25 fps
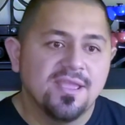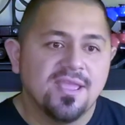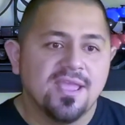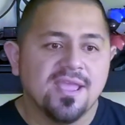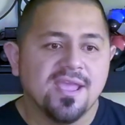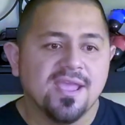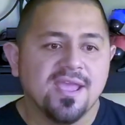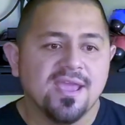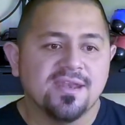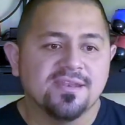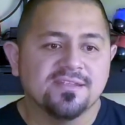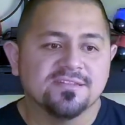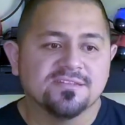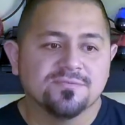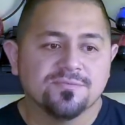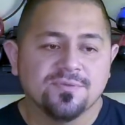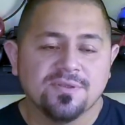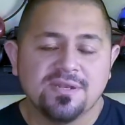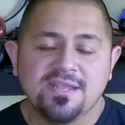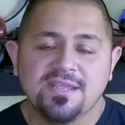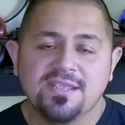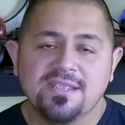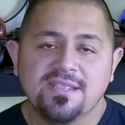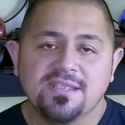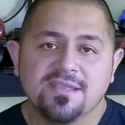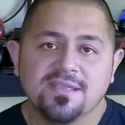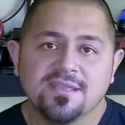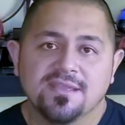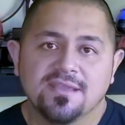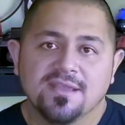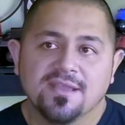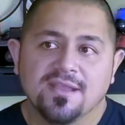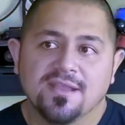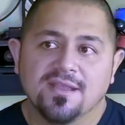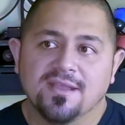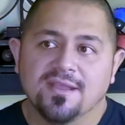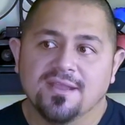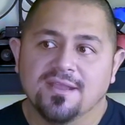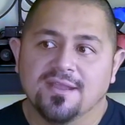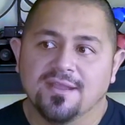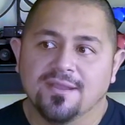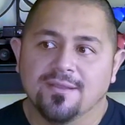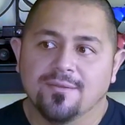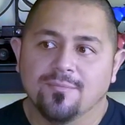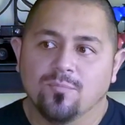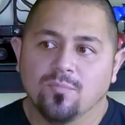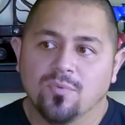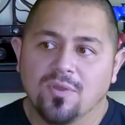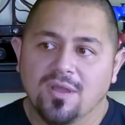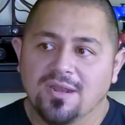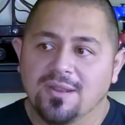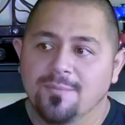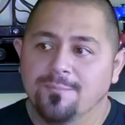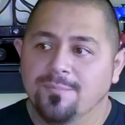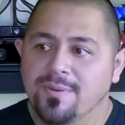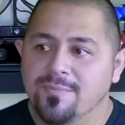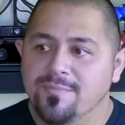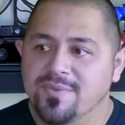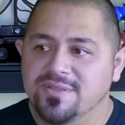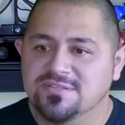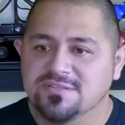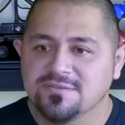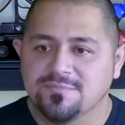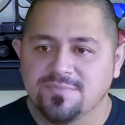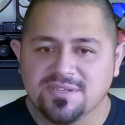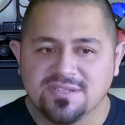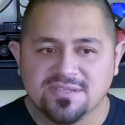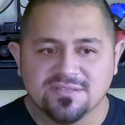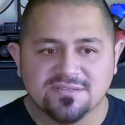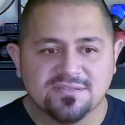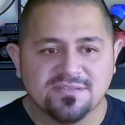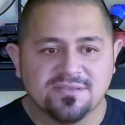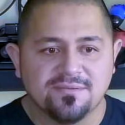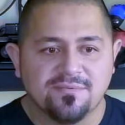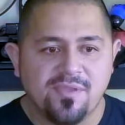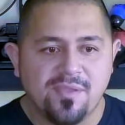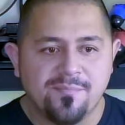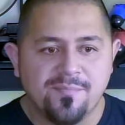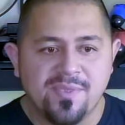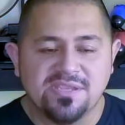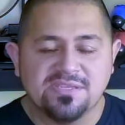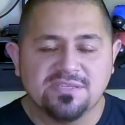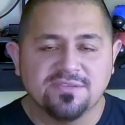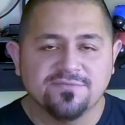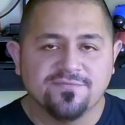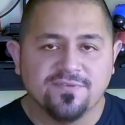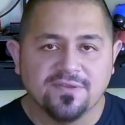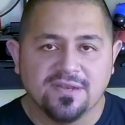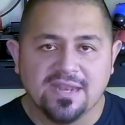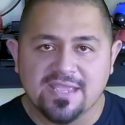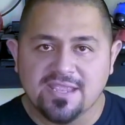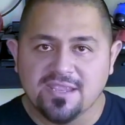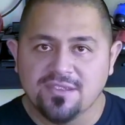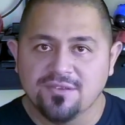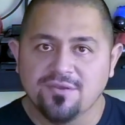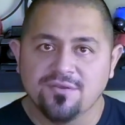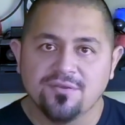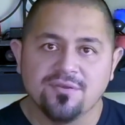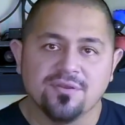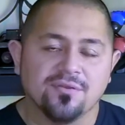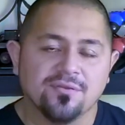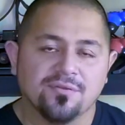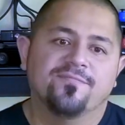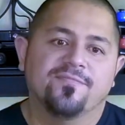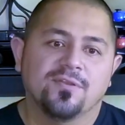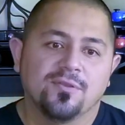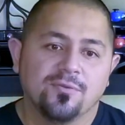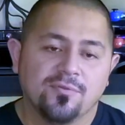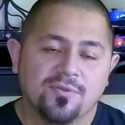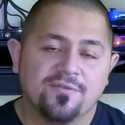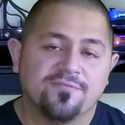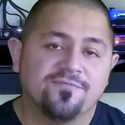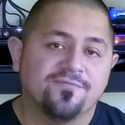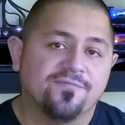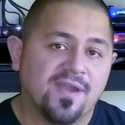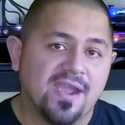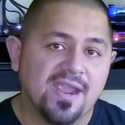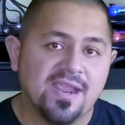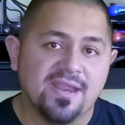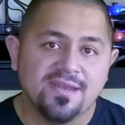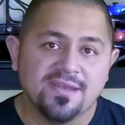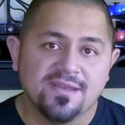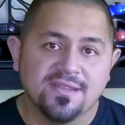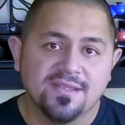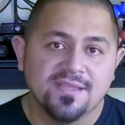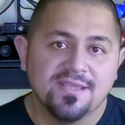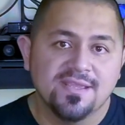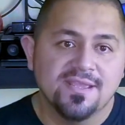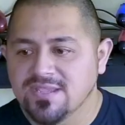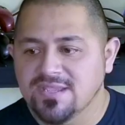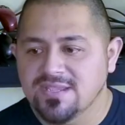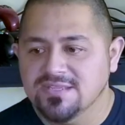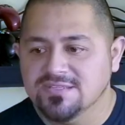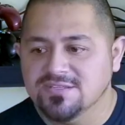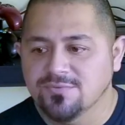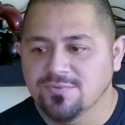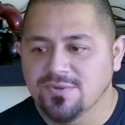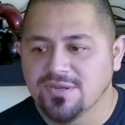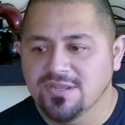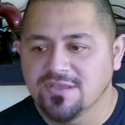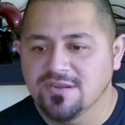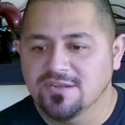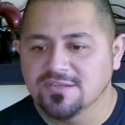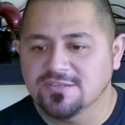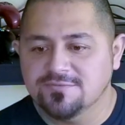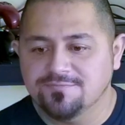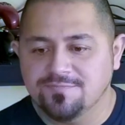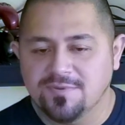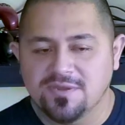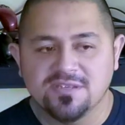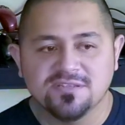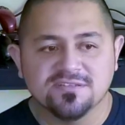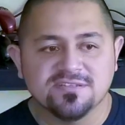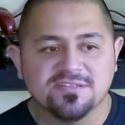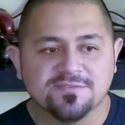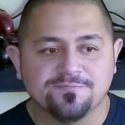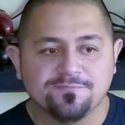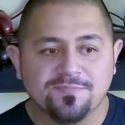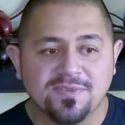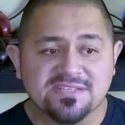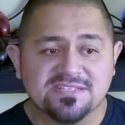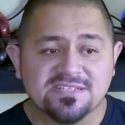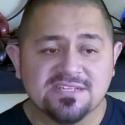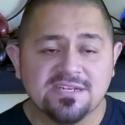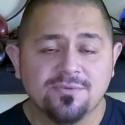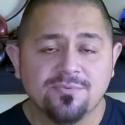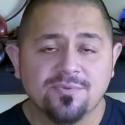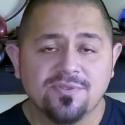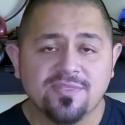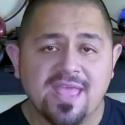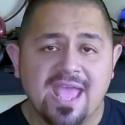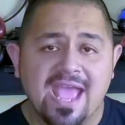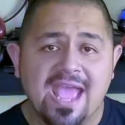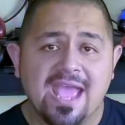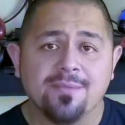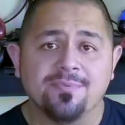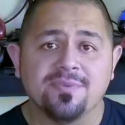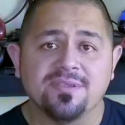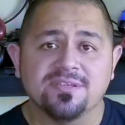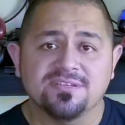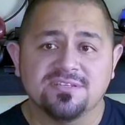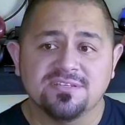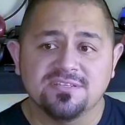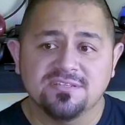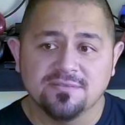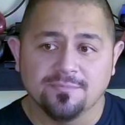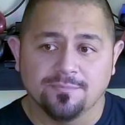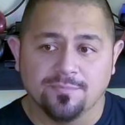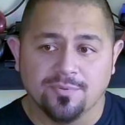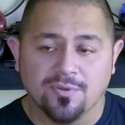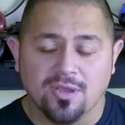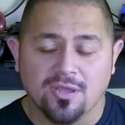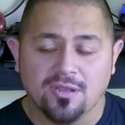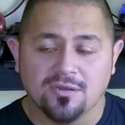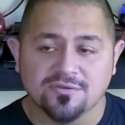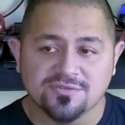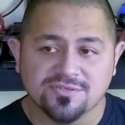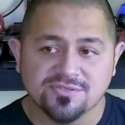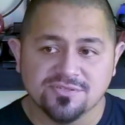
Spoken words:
And it's really well implemented because it makes you feel like you're in a fluid fight. It's a really good experience, especially with Abby. She's a brawler.